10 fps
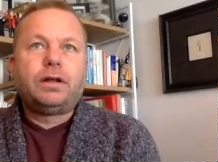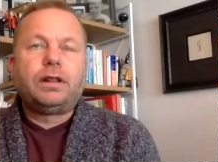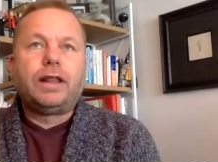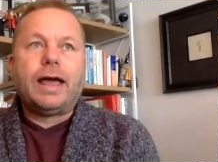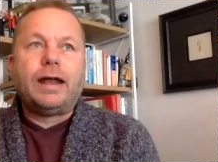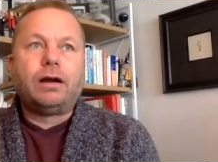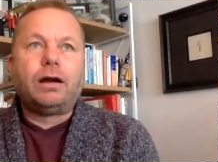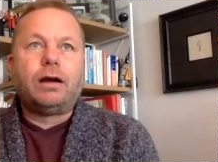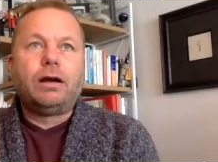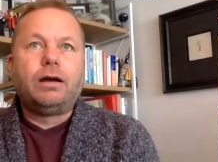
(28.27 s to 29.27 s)

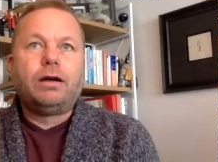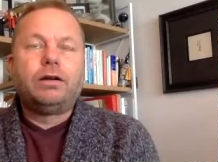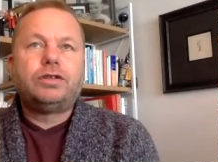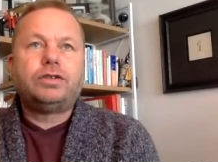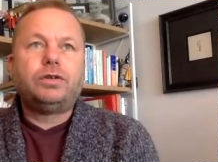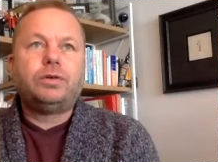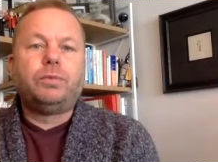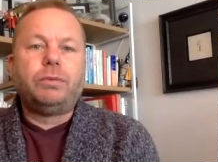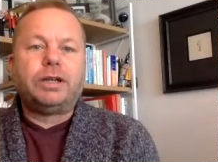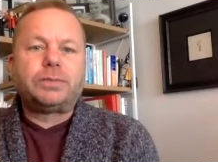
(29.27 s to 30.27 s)
letter to
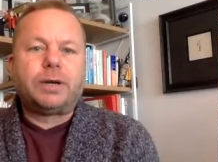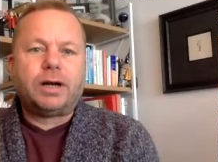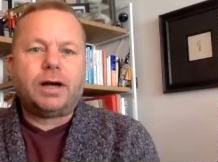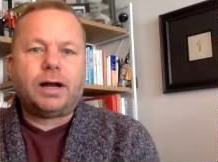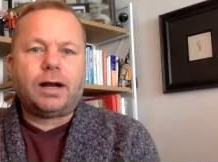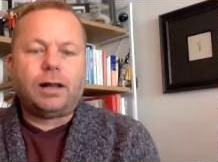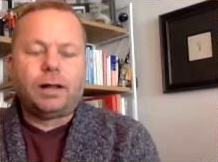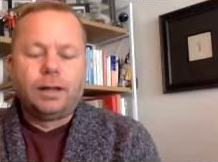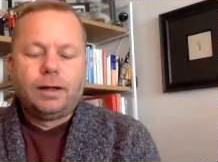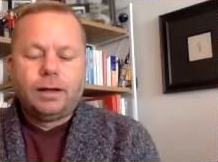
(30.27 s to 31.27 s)
Mitch McConnell
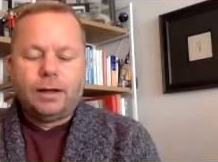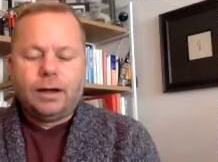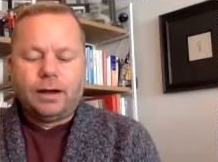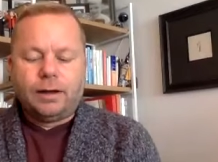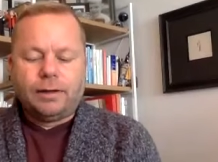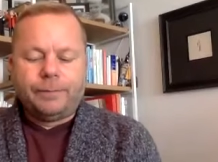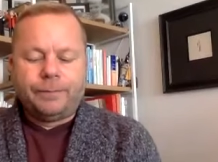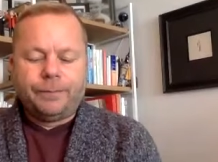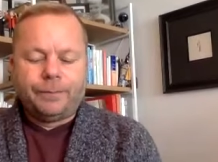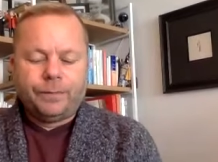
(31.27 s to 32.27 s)

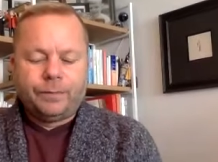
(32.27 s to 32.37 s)
um,